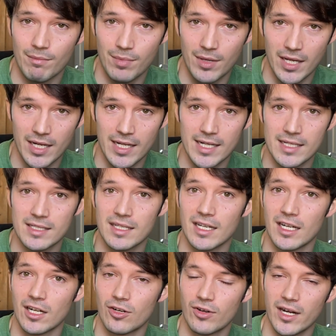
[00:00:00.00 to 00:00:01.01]
but it's
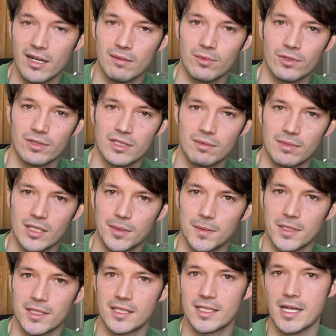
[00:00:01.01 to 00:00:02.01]
incredible to be able
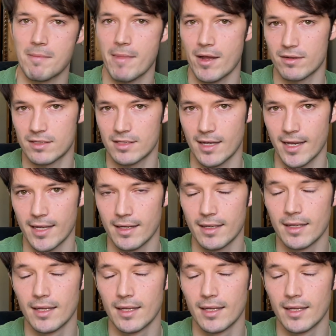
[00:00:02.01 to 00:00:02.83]
to step outside